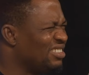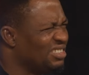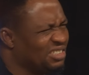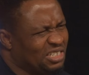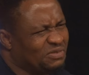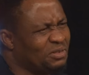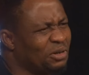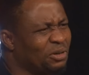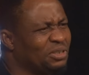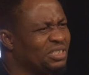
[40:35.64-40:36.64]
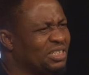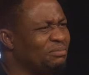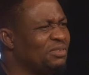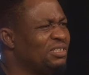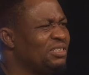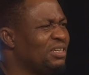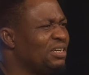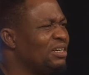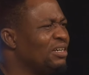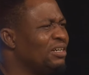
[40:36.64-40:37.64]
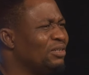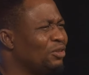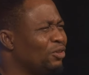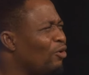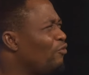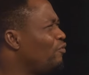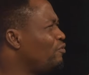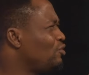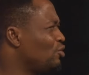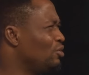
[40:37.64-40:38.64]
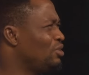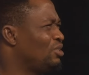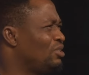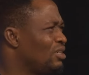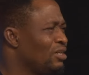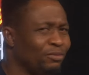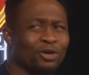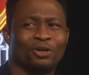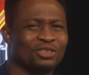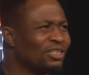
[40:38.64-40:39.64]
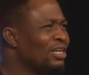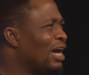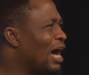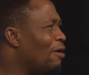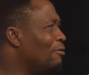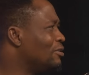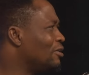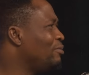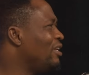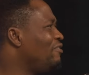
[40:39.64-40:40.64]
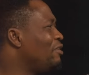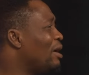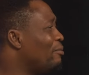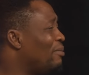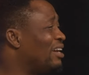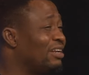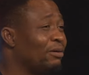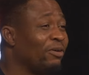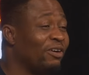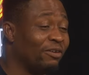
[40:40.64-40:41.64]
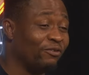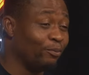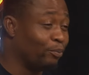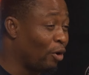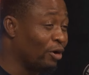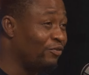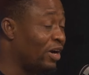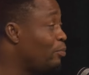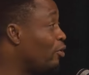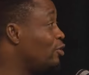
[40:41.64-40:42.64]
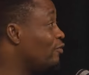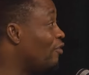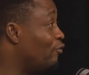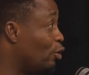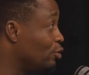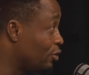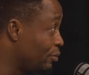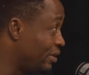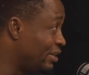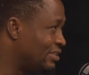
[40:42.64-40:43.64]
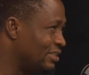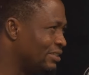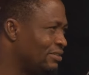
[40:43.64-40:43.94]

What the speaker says: even though it seemed a tough choice, because I was going to be leaving my mom at the very point of our vulnerability,